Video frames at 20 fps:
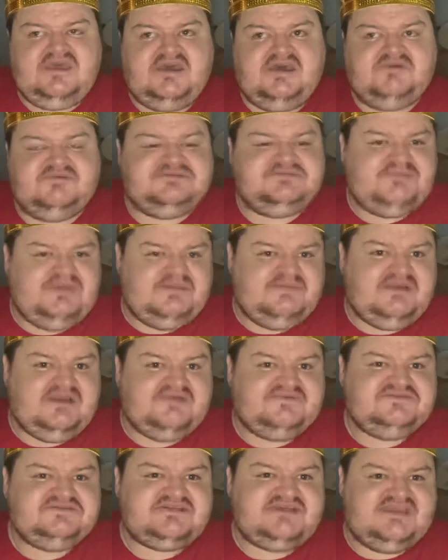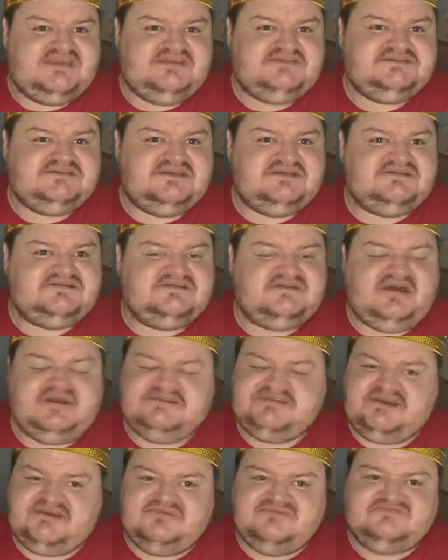Which people have stated, I
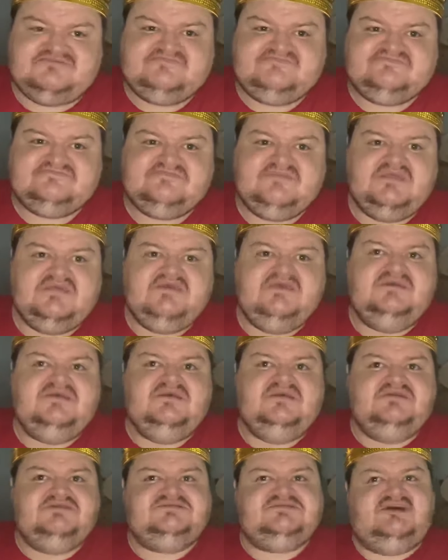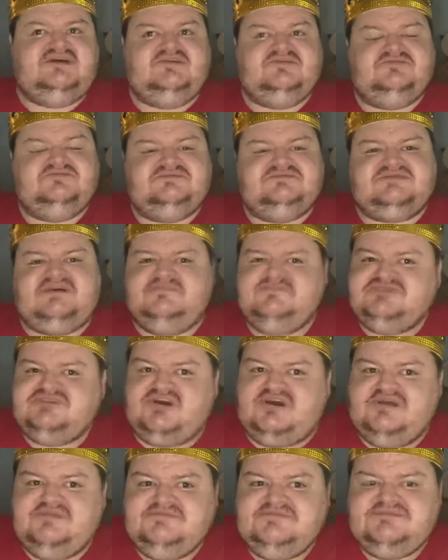don't. So
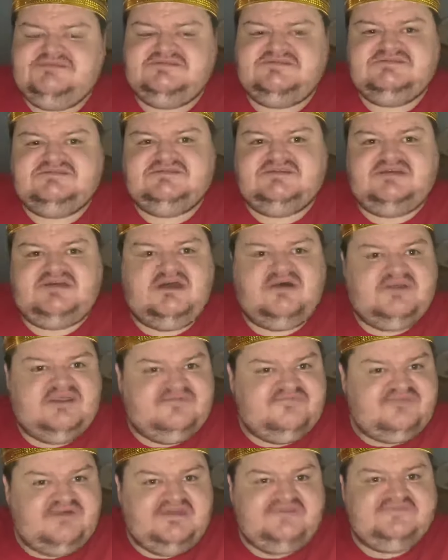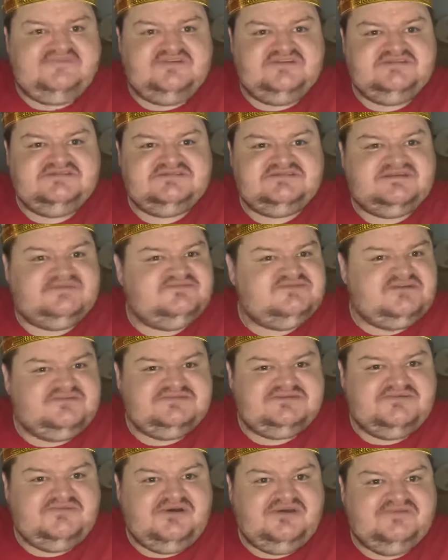sometimes I'll have breakfast,
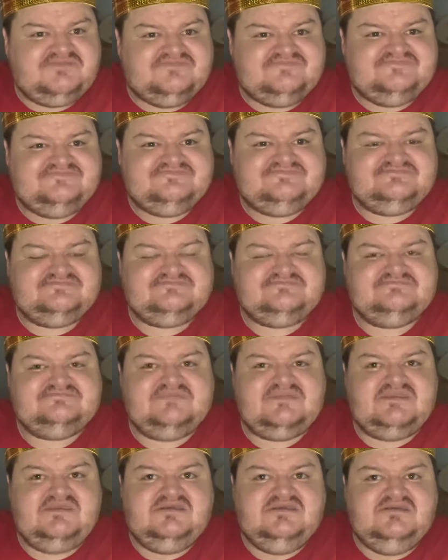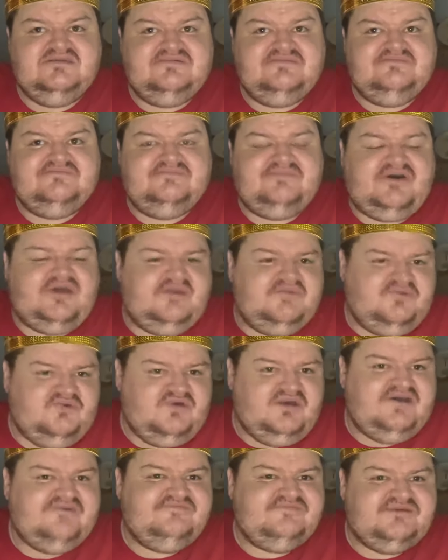sometimes I won't. But I will
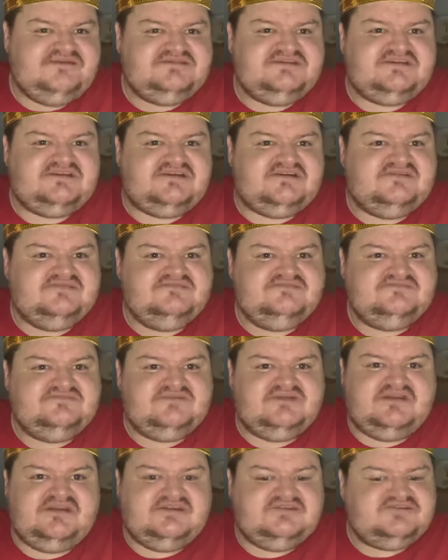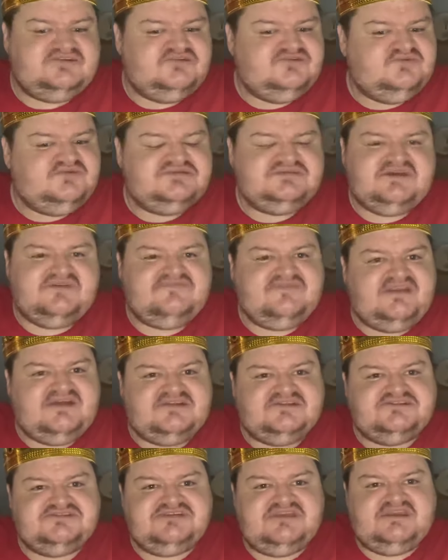have my dinner, and I don't always have
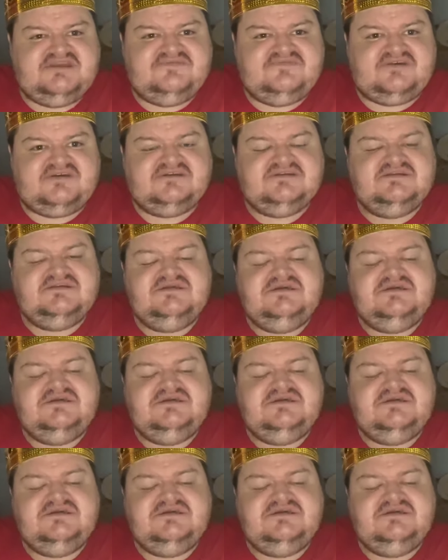lunch either.